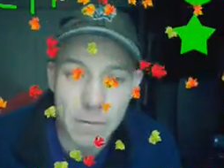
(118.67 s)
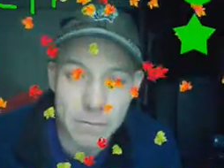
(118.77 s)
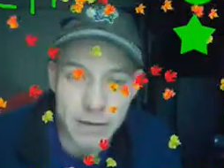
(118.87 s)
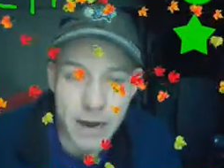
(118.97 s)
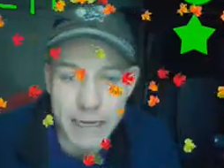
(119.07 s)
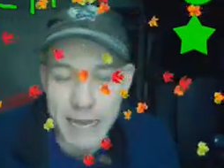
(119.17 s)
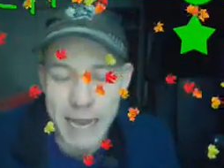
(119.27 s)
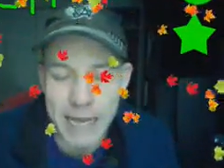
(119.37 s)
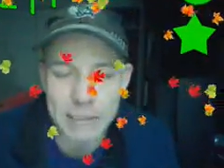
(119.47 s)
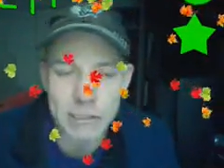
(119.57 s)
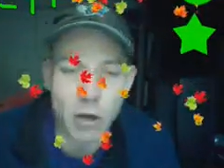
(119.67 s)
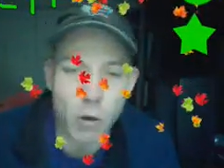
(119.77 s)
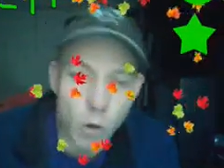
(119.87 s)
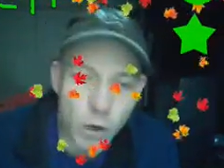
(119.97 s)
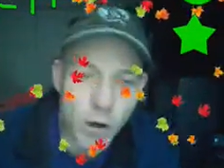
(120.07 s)
broadcaster,
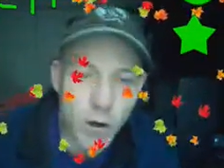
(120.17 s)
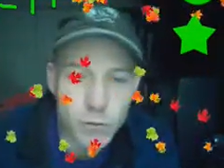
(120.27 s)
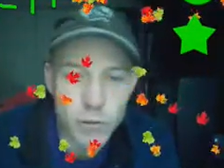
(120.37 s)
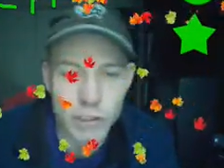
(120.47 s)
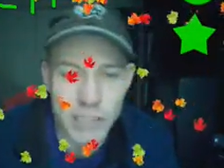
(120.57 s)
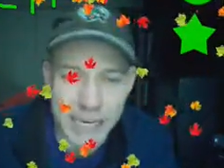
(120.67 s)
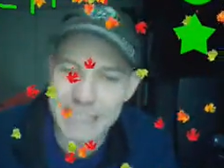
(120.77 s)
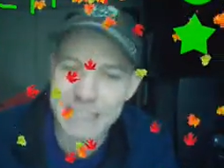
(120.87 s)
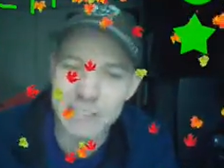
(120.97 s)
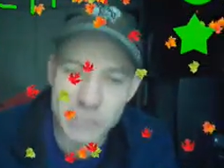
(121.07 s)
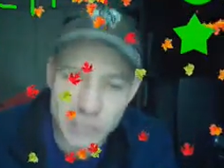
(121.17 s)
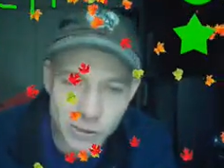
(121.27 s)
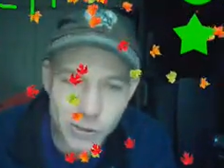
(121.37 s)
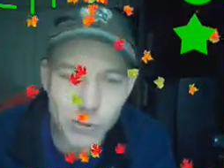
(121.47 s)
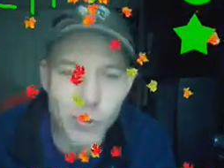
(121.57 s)
or coach, and he's
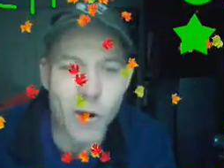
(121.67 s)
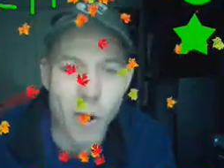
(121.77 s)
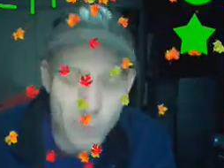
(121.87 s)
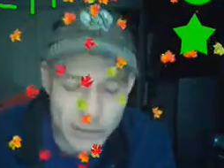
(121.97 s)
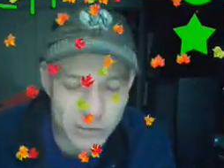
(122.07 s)
still going